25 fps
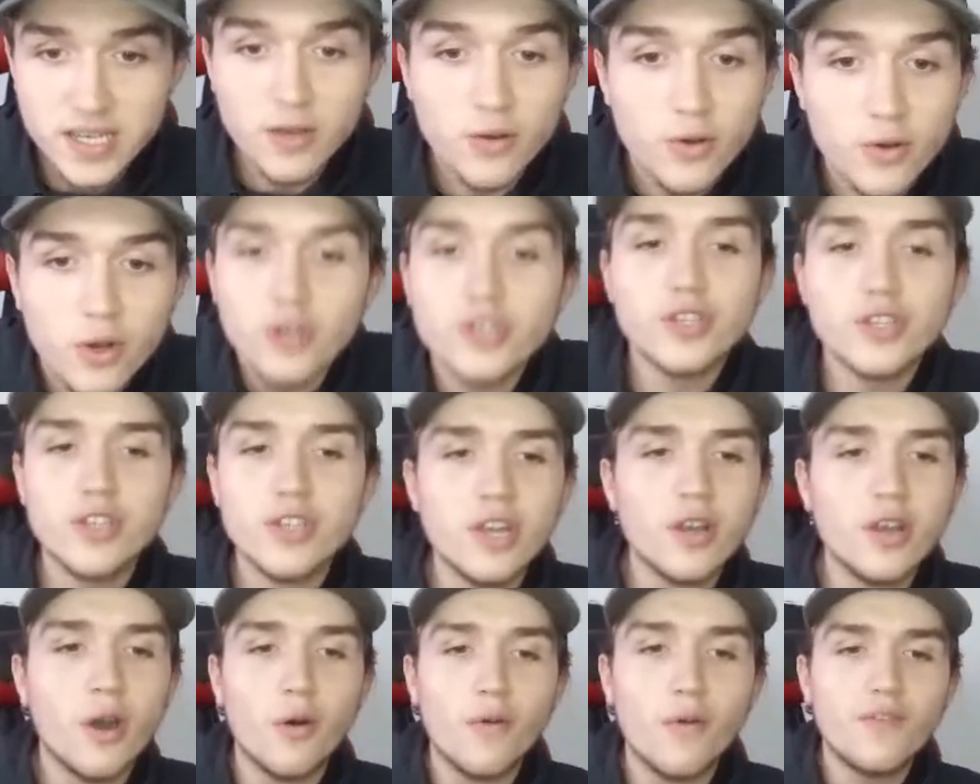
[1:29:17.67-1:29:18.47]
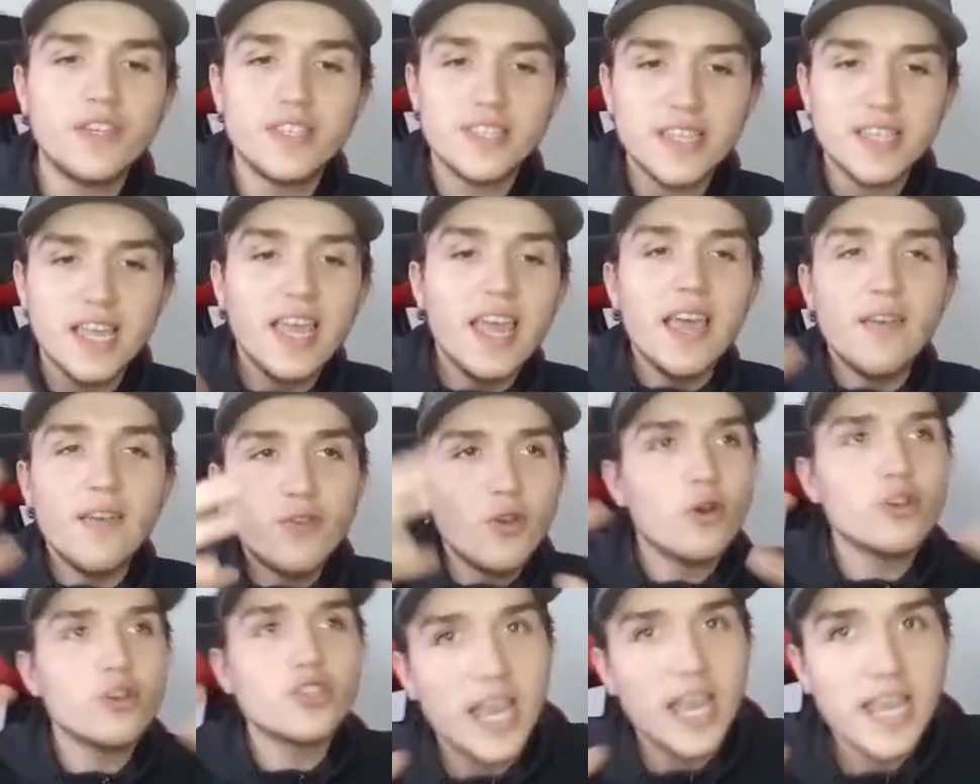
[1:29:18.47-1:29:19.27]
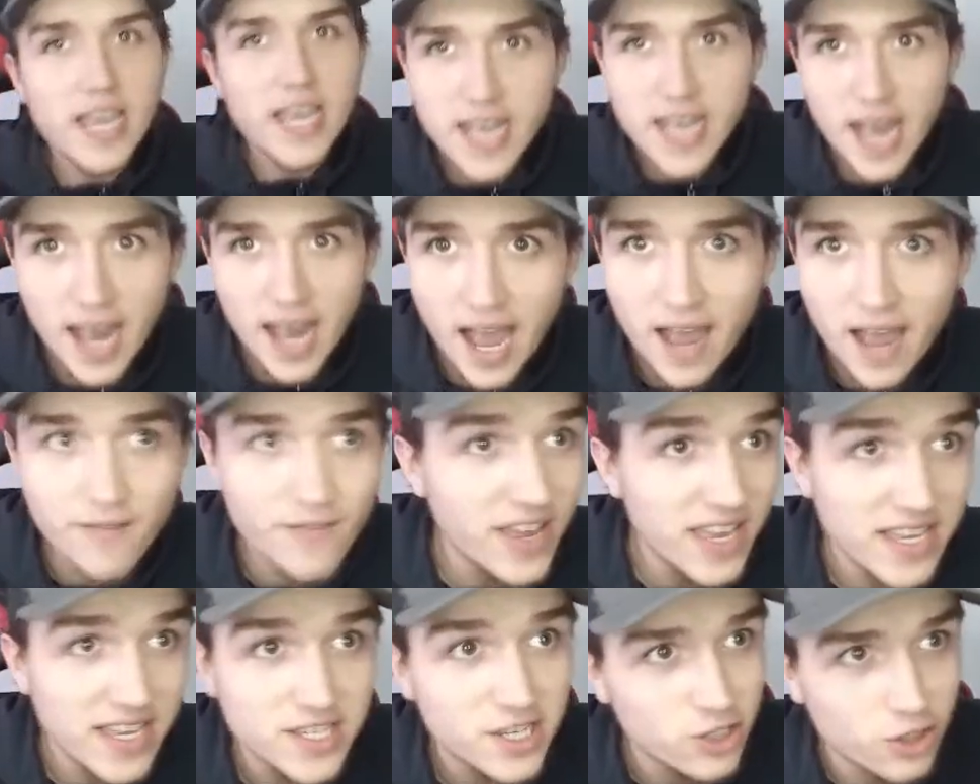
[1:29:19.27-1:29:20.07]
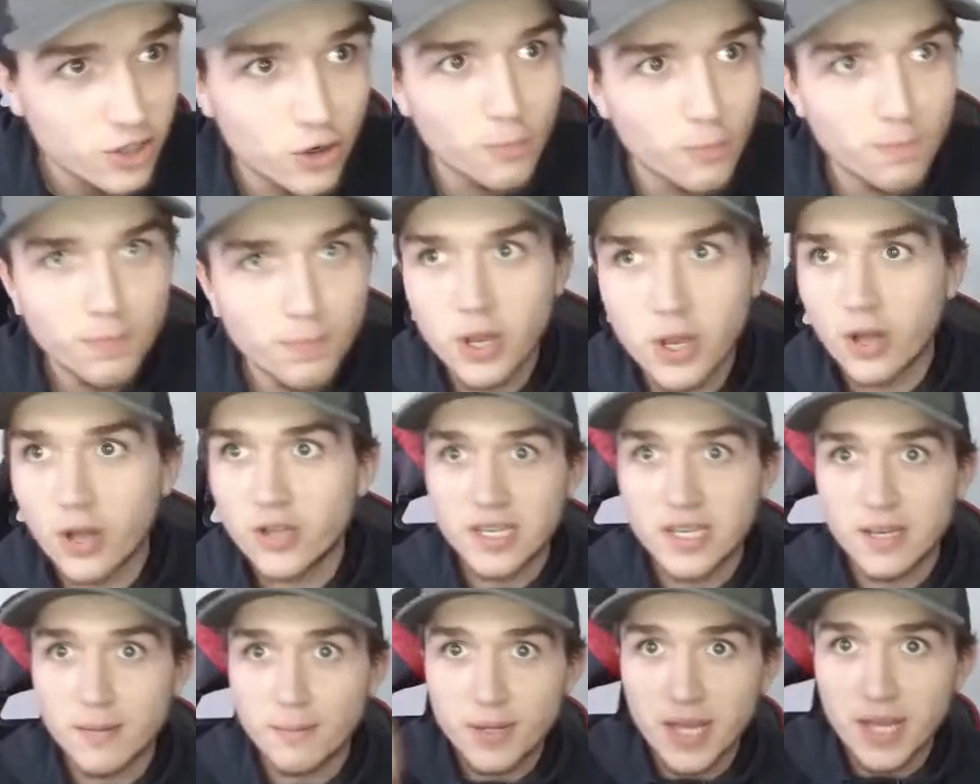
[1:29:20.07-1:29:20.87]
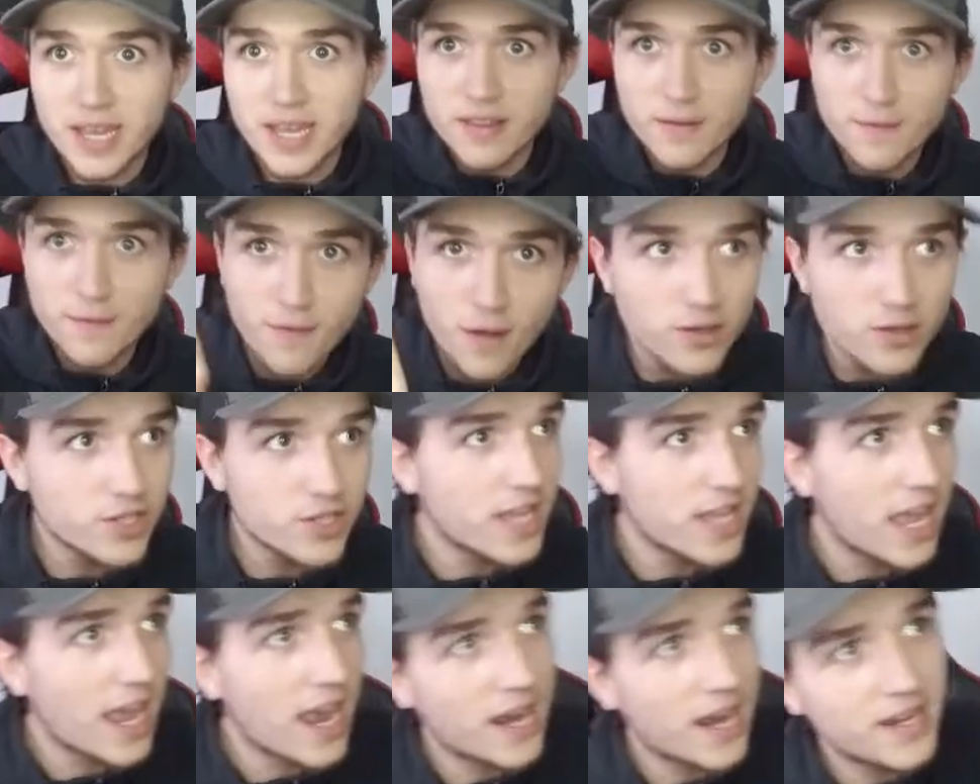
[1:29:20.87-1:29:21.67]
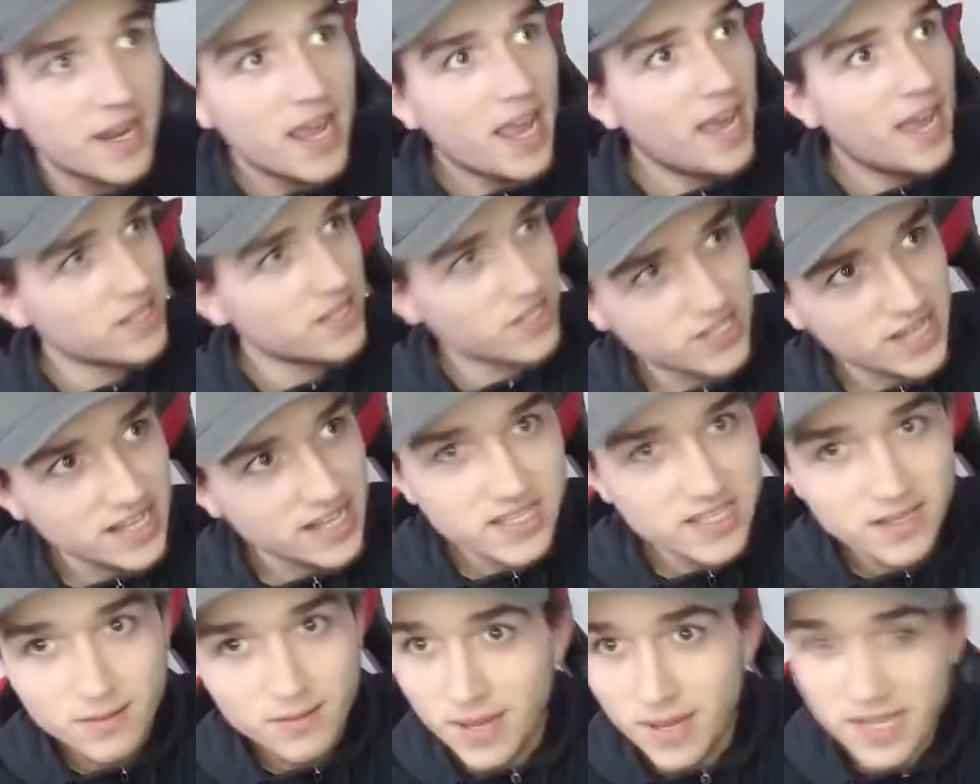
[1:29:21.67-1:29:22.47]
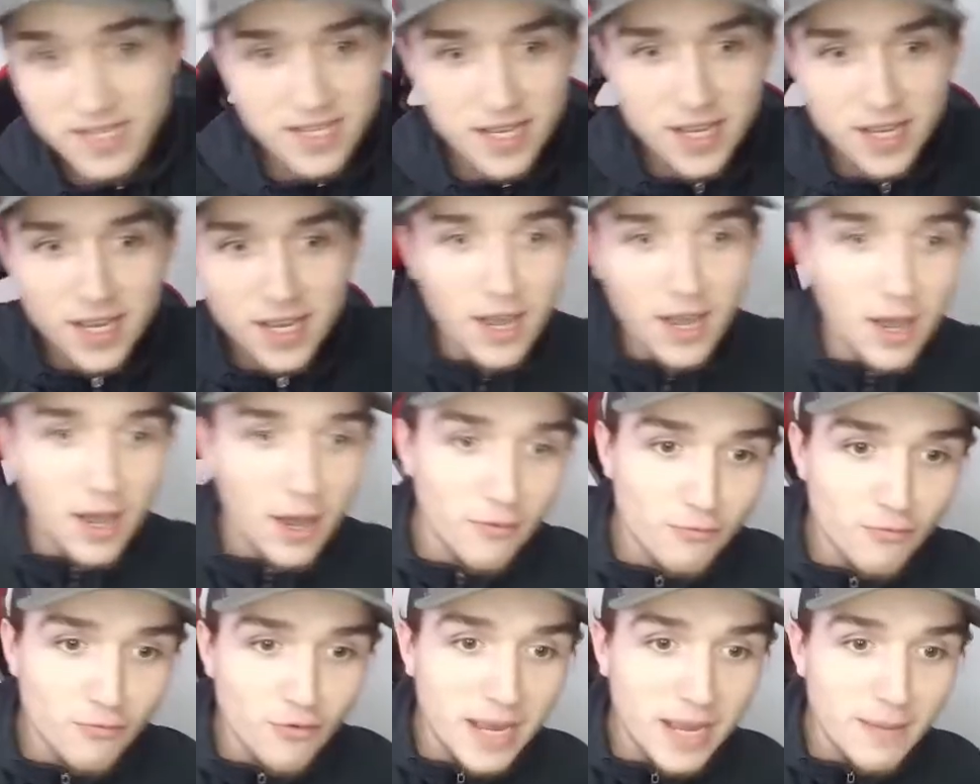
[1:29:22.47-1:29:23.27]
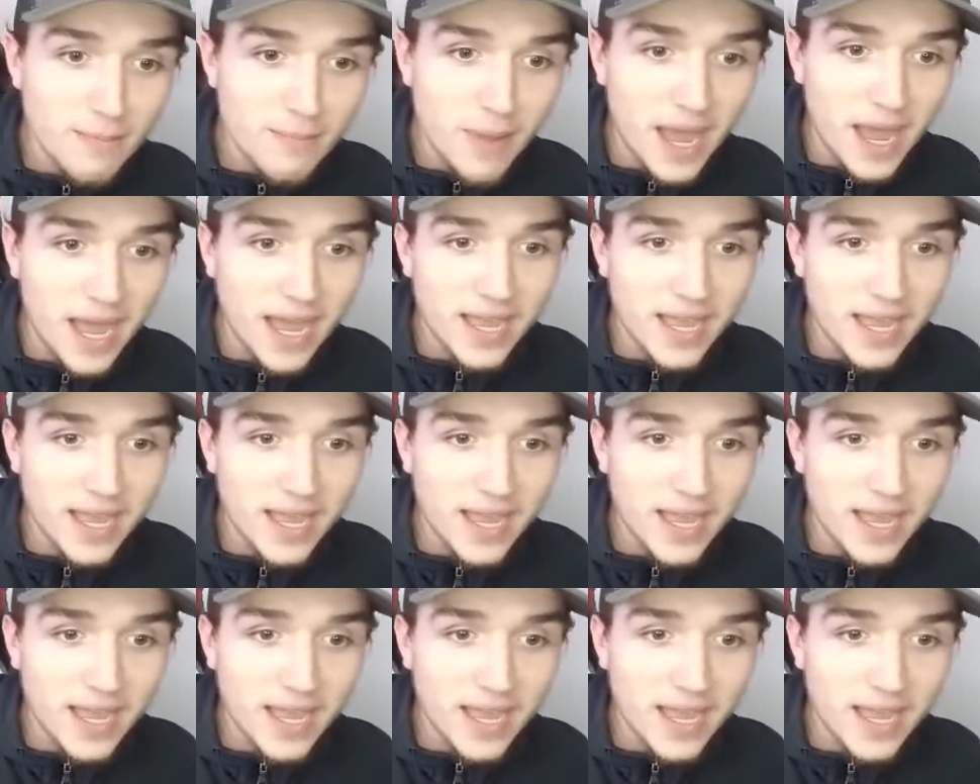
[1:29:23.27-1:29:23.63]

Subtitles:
Because, if you're saying Kai Havertz is good because he can play in the false nine, and centre mid, and right back.